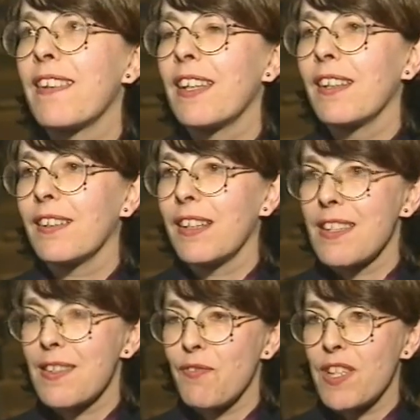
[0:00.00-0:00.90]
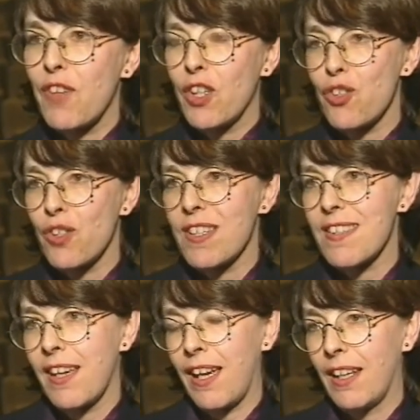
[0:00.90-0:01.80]
Well, I think it's very true
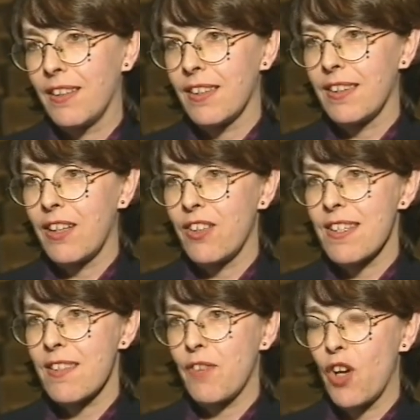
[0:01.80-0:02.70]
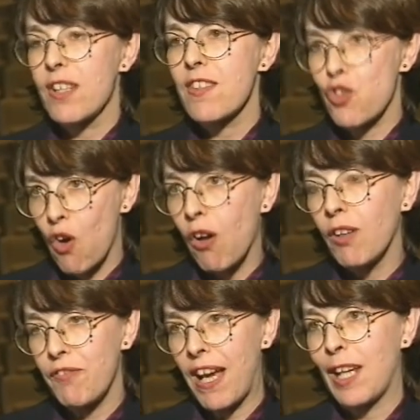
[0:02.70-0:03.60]
to say that there is a very
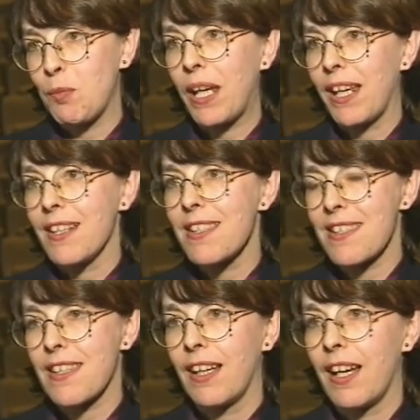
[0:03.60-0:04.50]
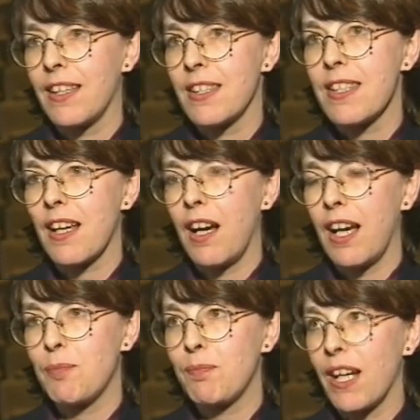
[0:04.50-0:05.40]
strong fan base, and
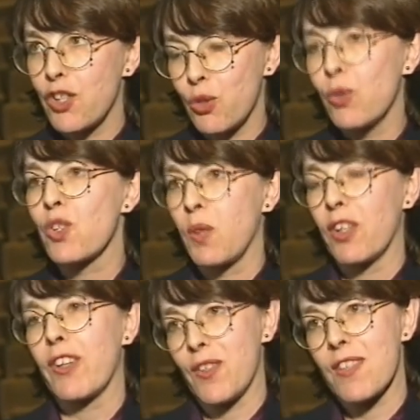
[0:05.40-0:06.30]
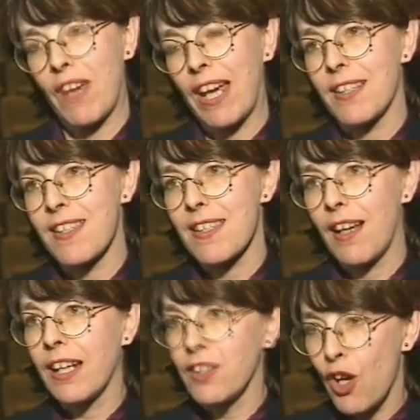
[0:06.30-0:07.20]
I talk to a lot of those
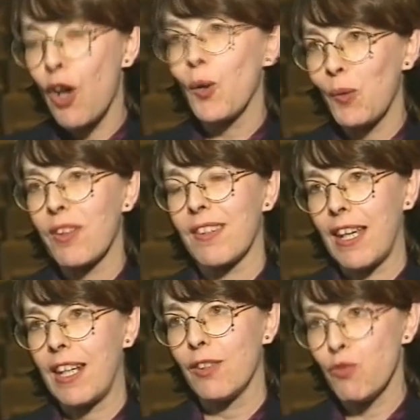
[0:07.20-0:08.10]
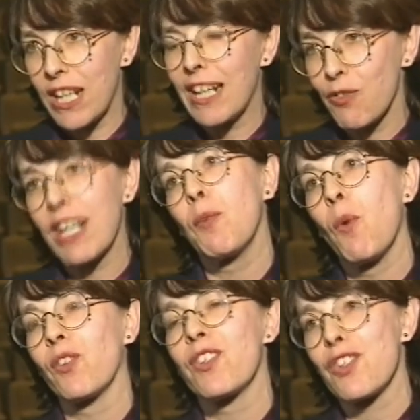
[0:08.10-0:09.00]
fans. I know that they really, really
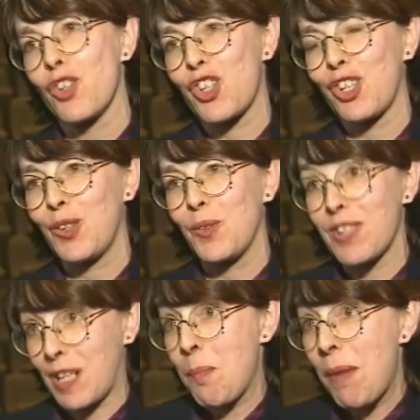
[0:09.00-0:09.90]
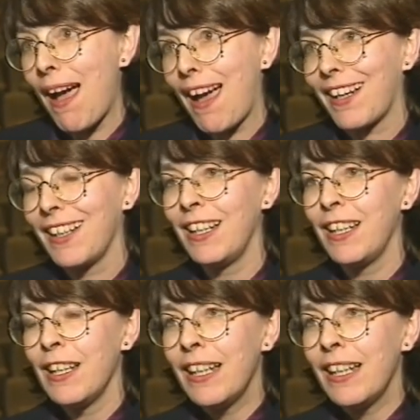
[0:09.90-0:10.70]
want Doctor Who to come back.